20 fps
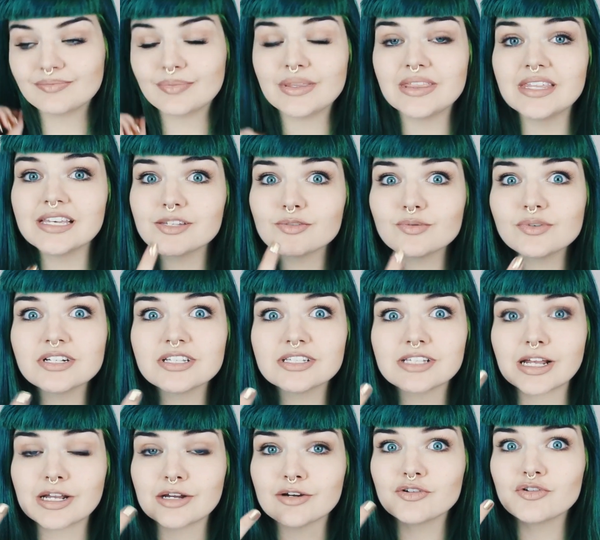But this one is
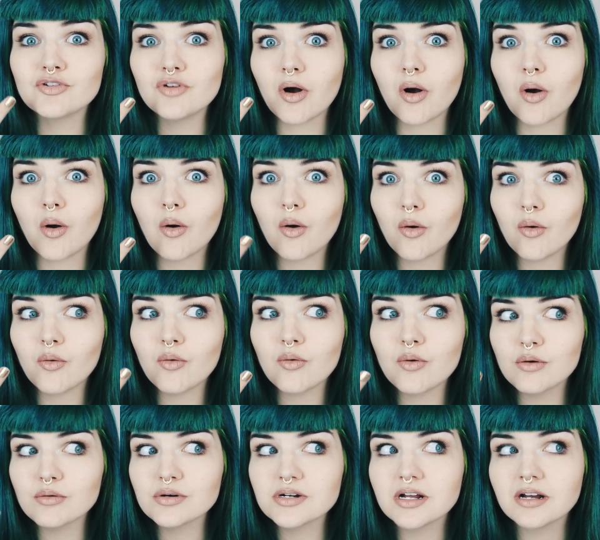like
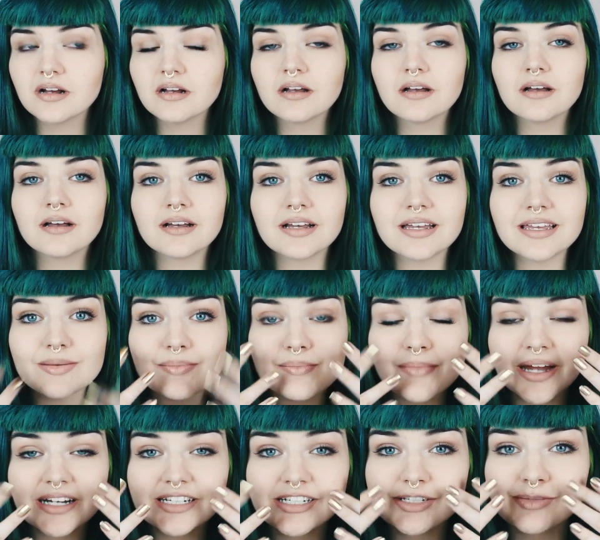gold. It
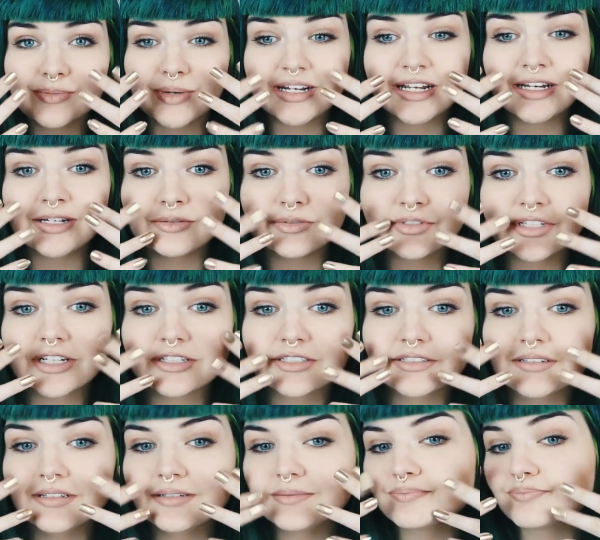matches my nails,
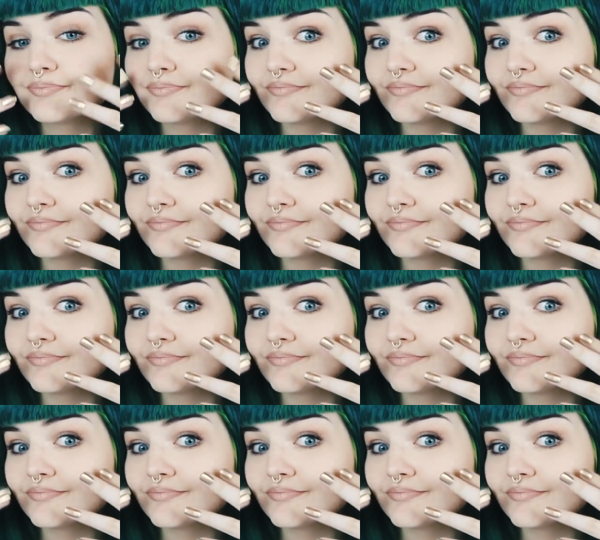actually.